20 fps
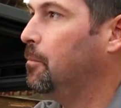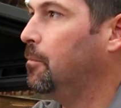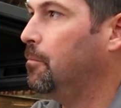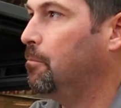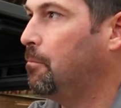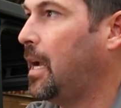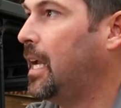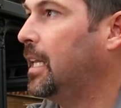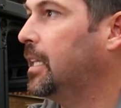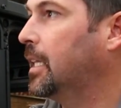
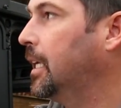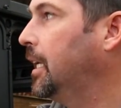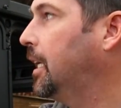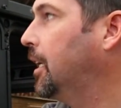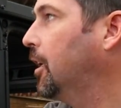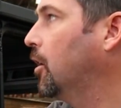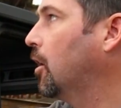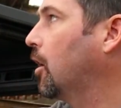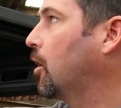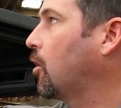mainly
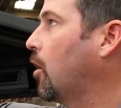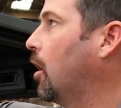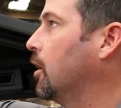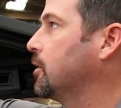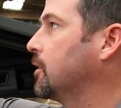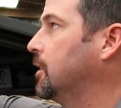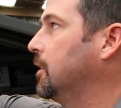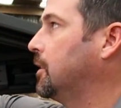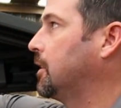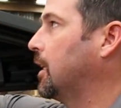here
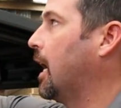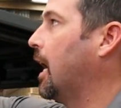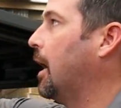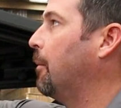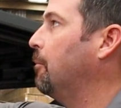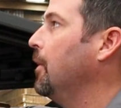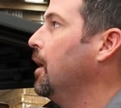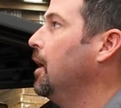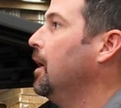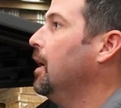across the
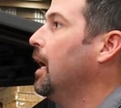top.